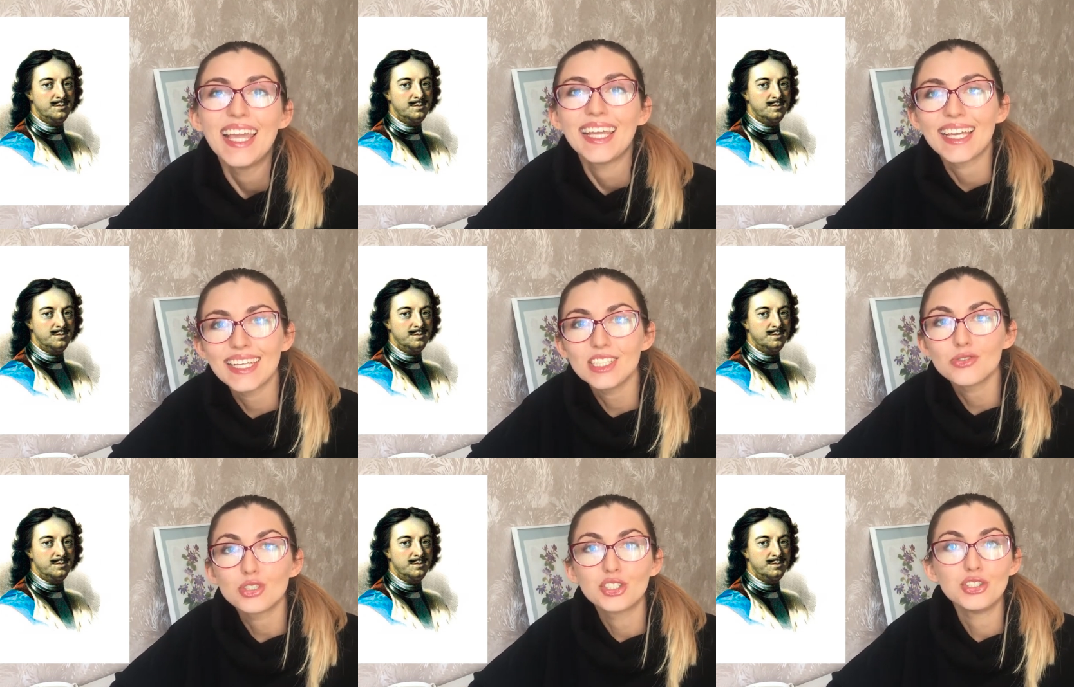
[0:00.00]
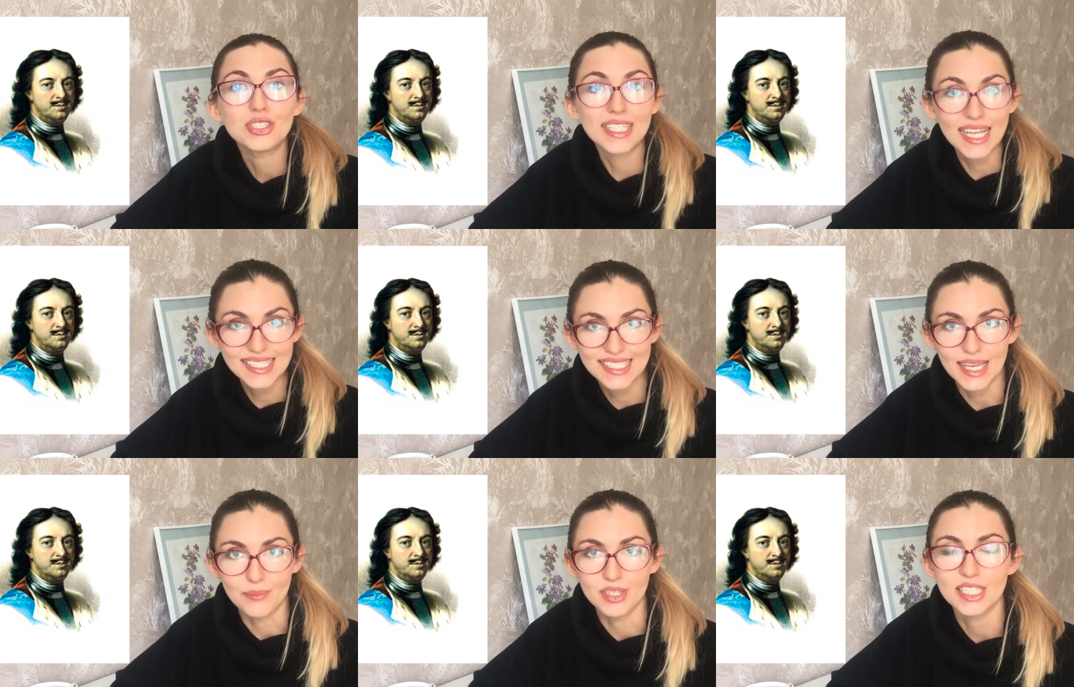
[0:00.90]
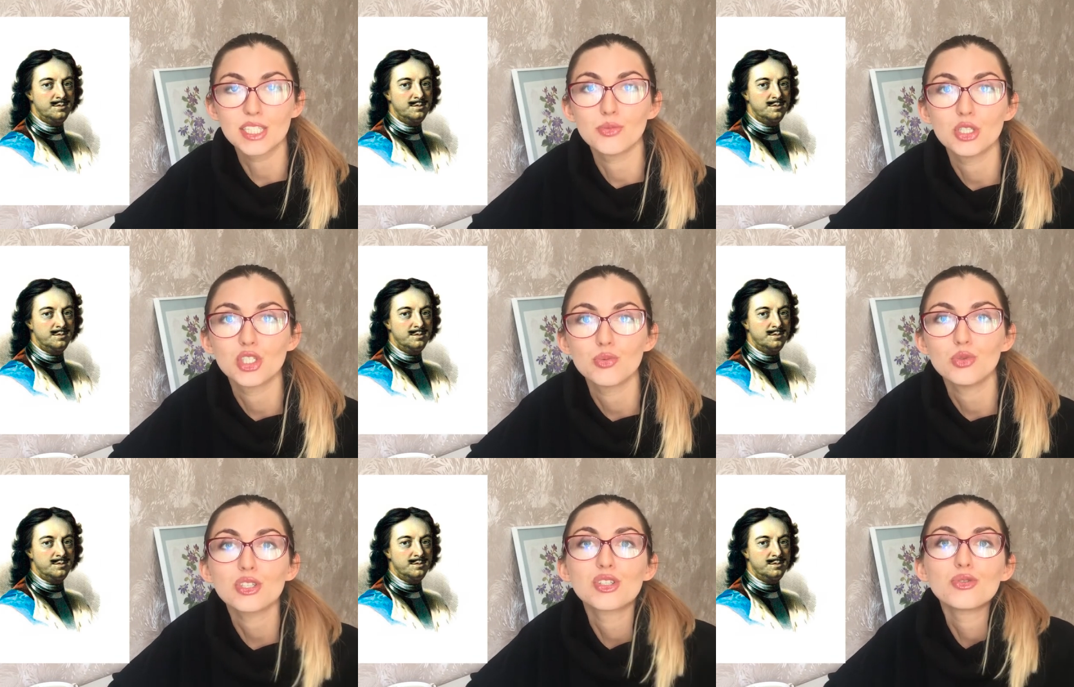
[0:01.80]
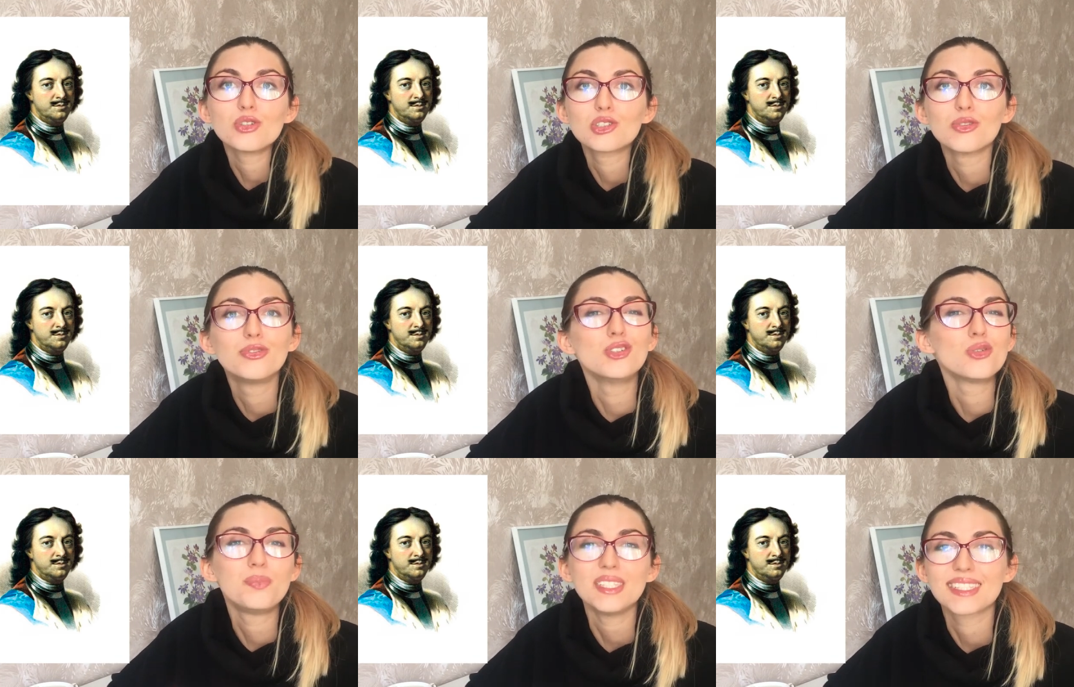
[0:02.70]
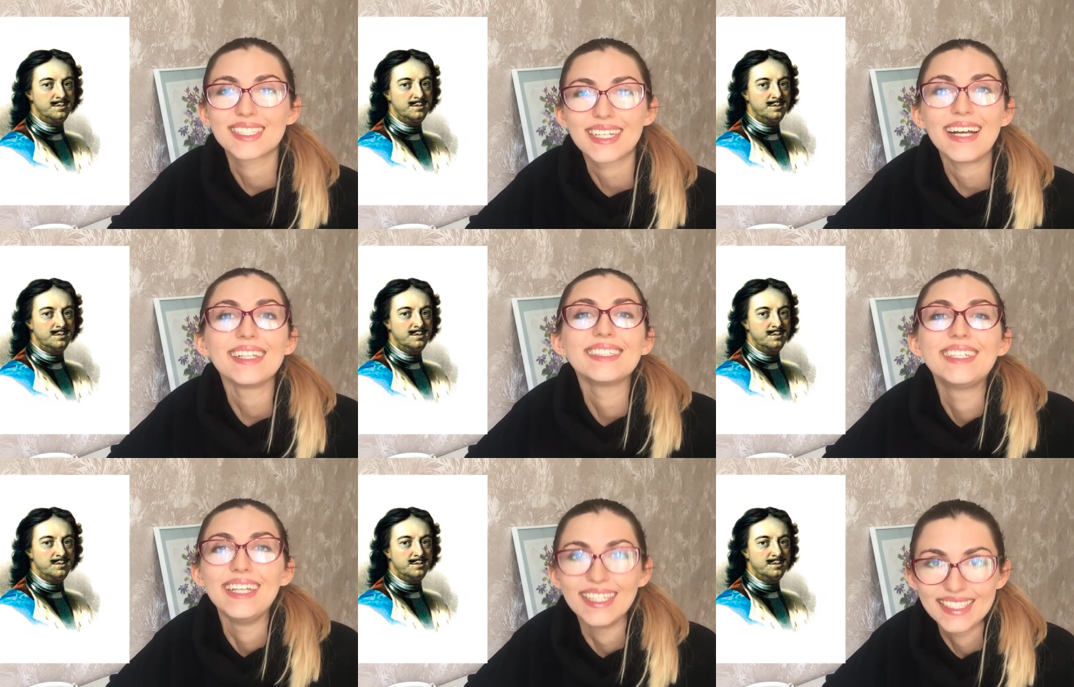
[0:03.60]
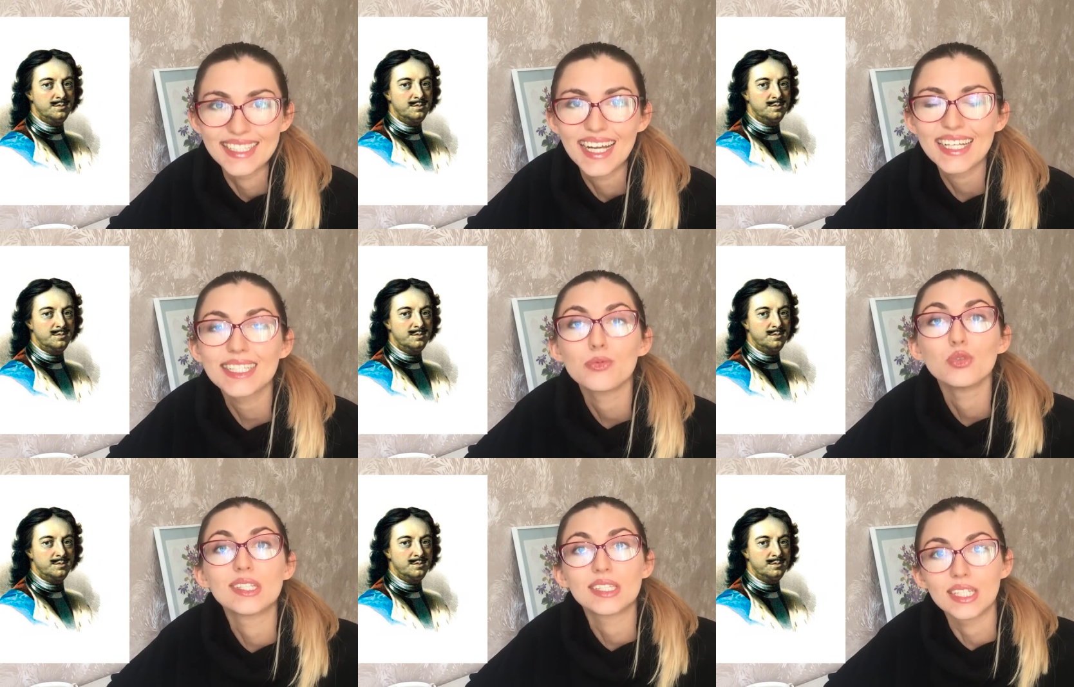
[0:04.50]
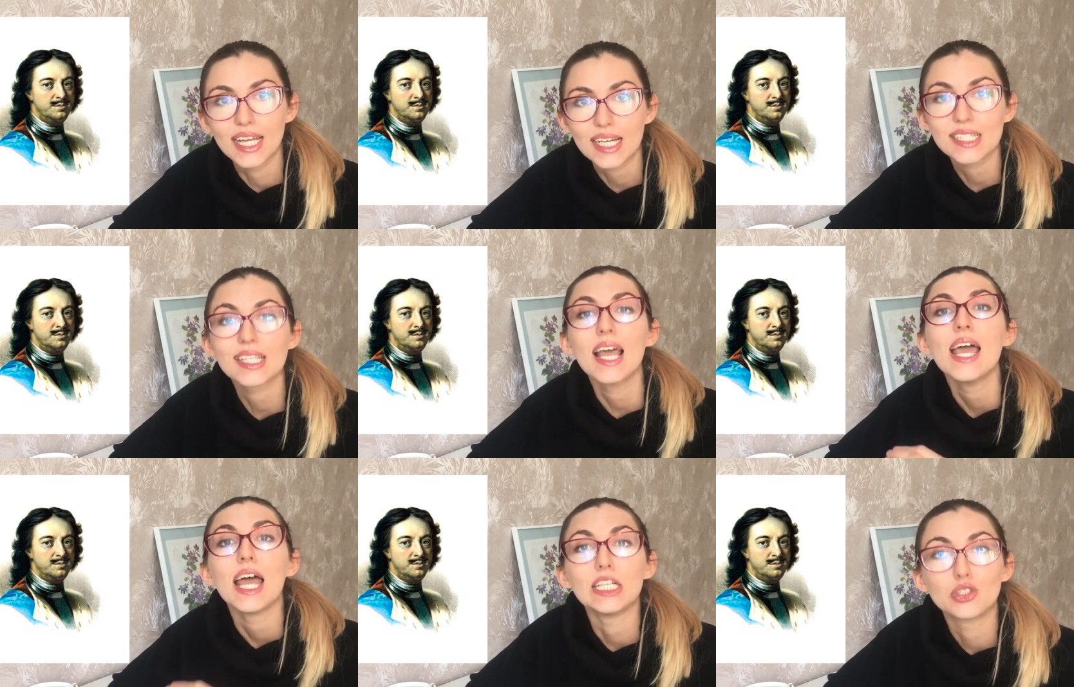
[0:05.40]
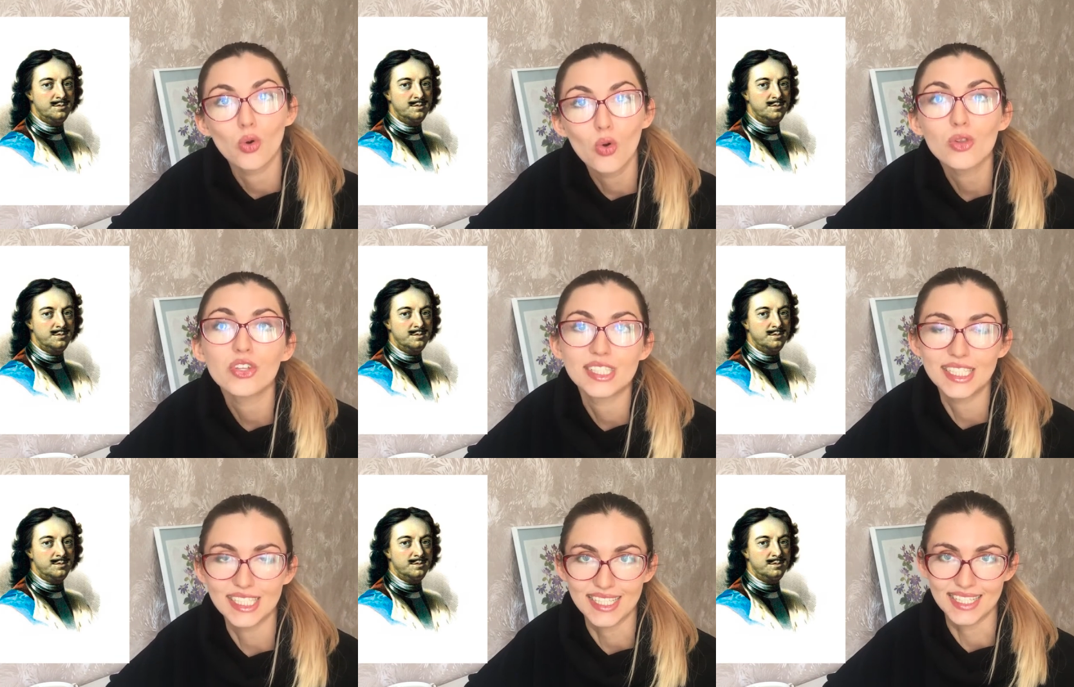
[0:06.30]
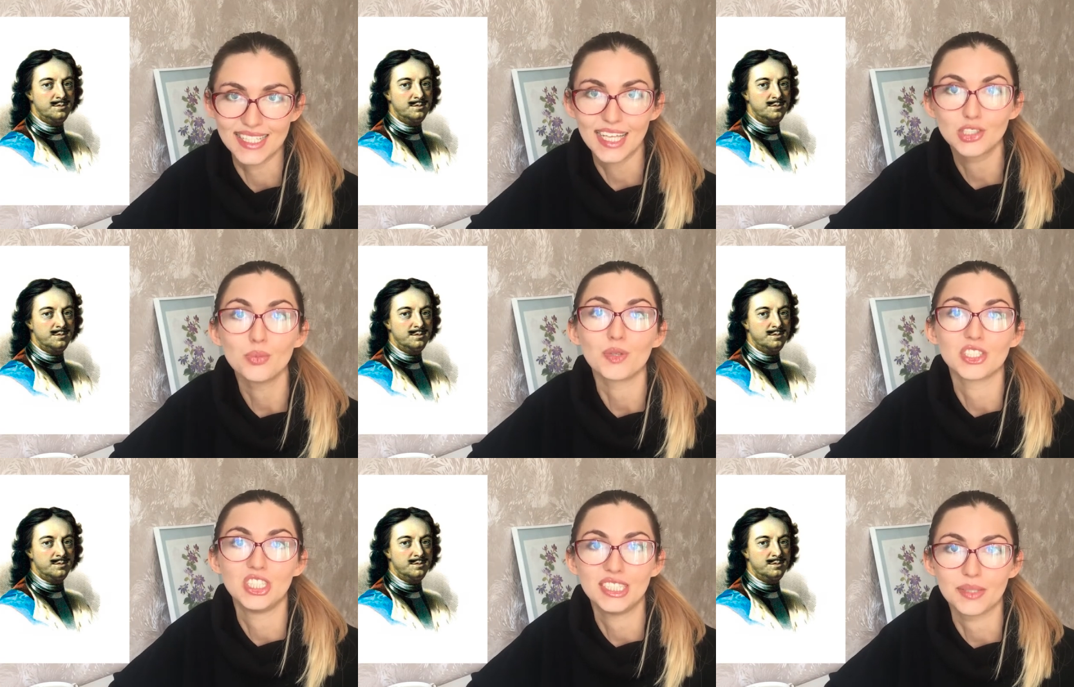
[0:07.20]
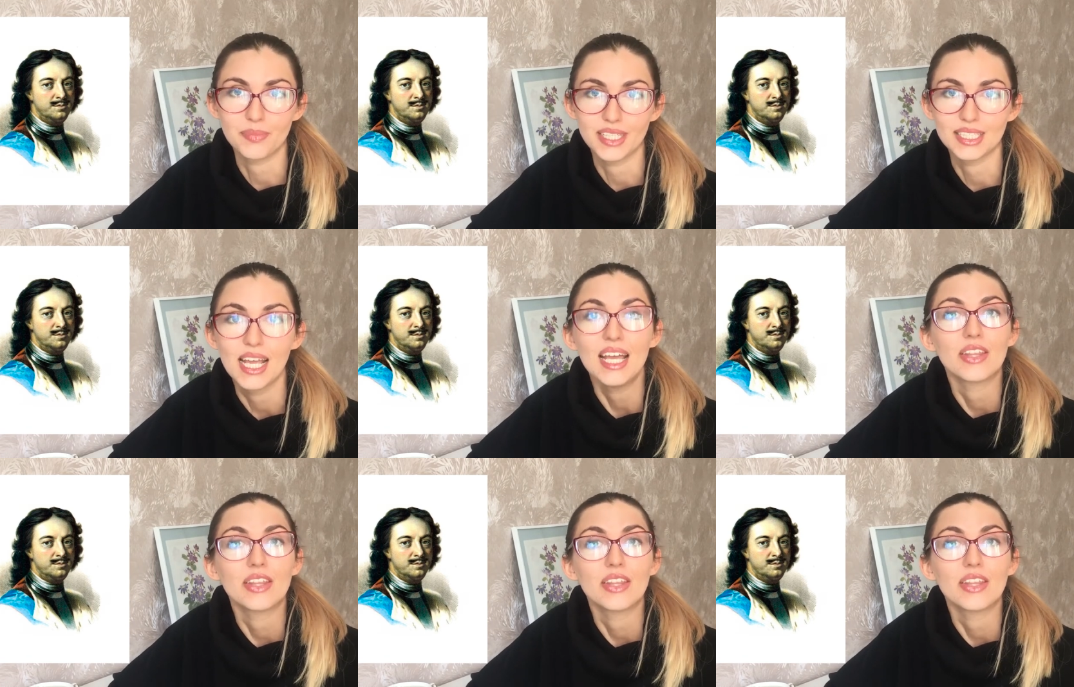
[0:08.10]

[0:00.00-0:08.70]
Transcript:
Speaker 1: He had introduced assemblies, which were sort of European-style dance nights with snacks, and all the citizens had to participate.